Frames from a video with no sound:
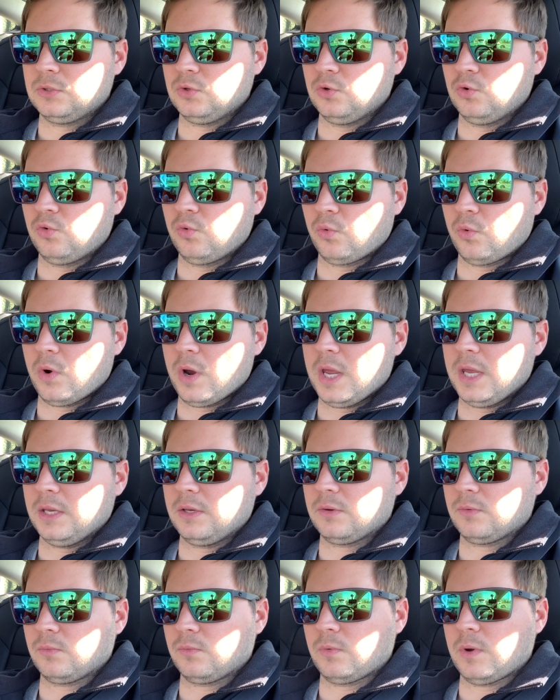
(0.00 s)

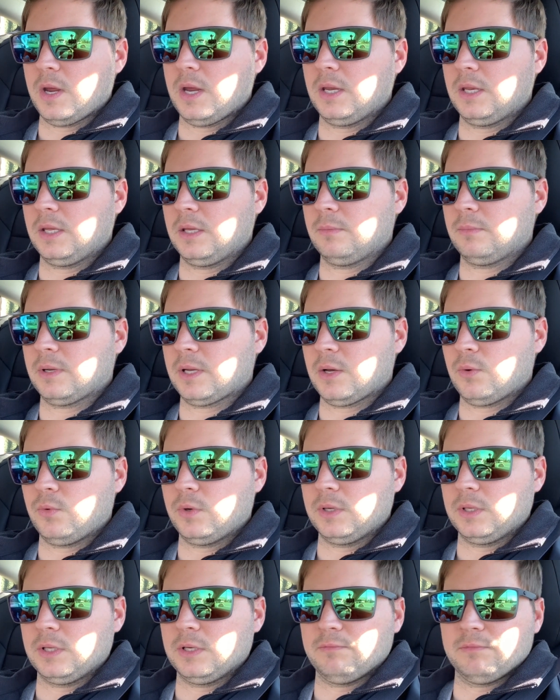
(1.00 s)
great rating, but I
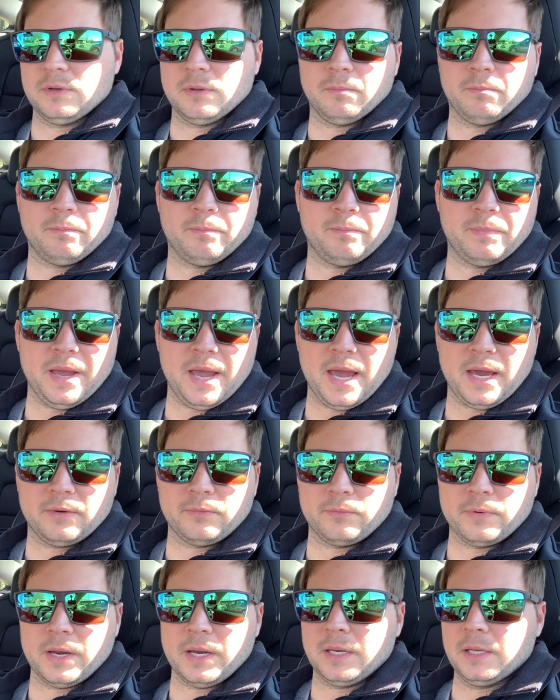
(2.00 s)
wouldn't give it a bad
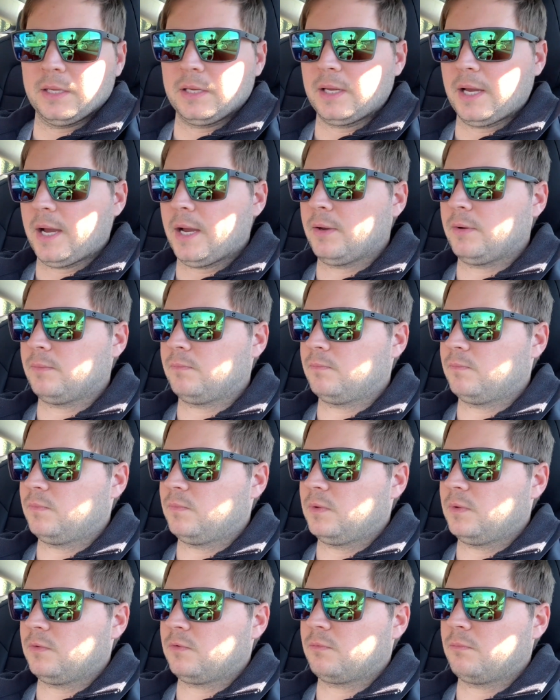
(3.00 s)
rating.
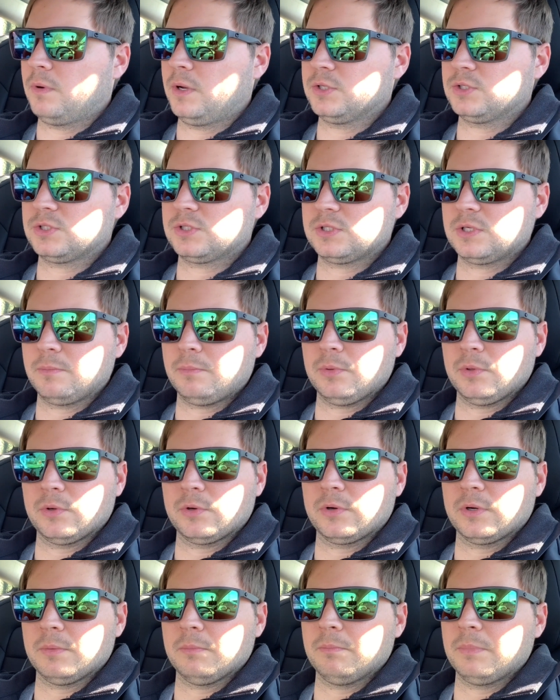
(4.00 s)
It's much
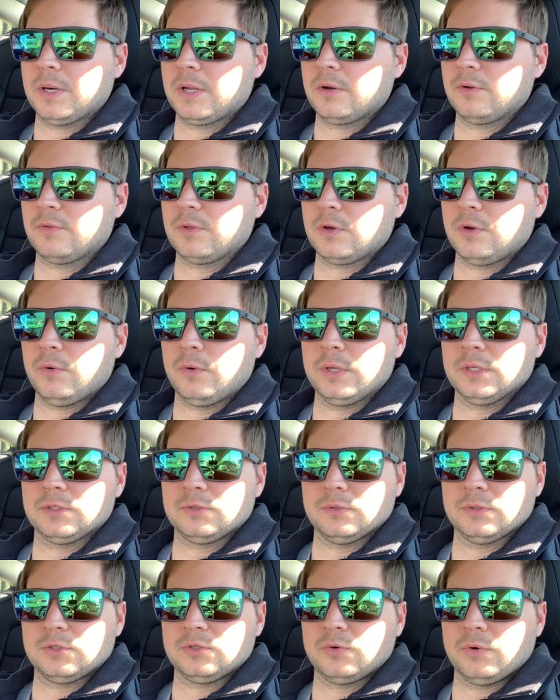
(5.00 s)
simpler and better than going
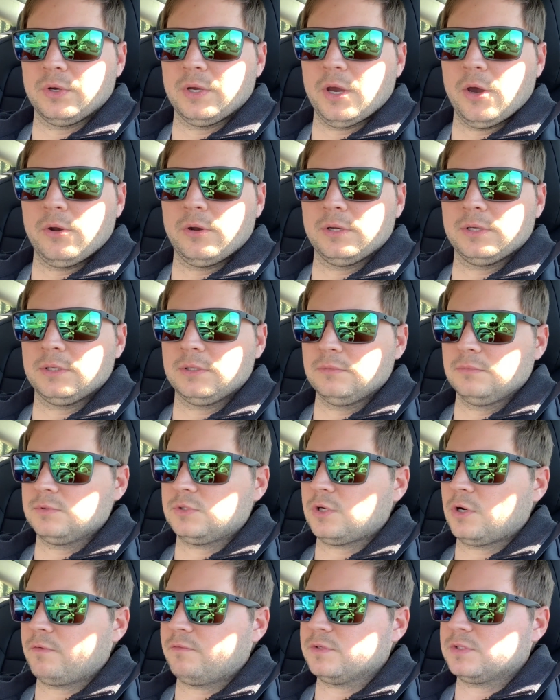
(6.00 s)
to a Toyota
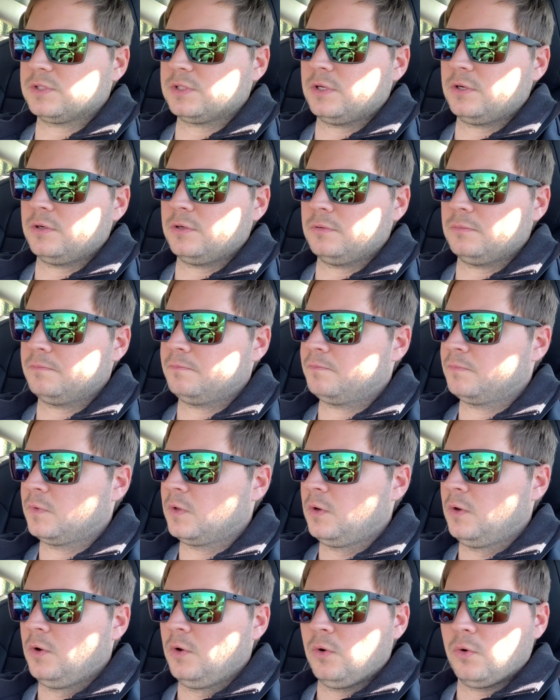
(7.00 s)
service center
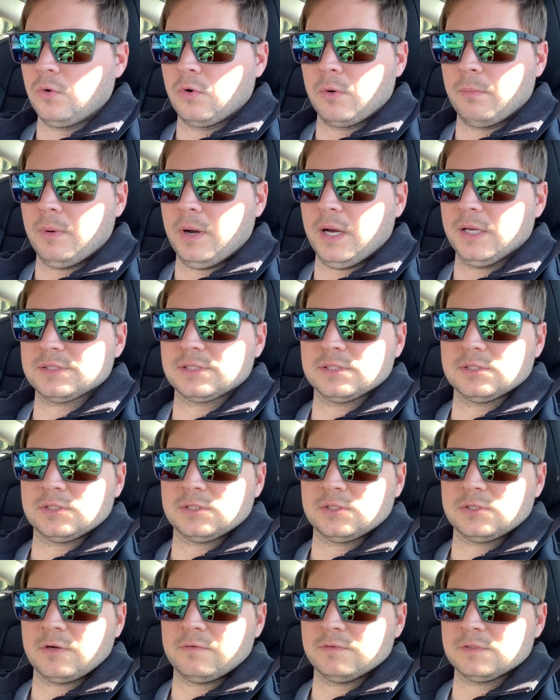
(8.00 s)
or a Mazda
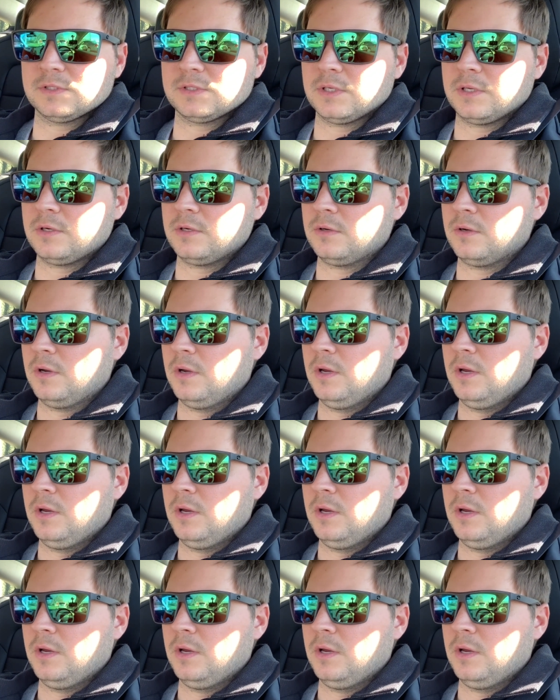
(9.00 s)
service center,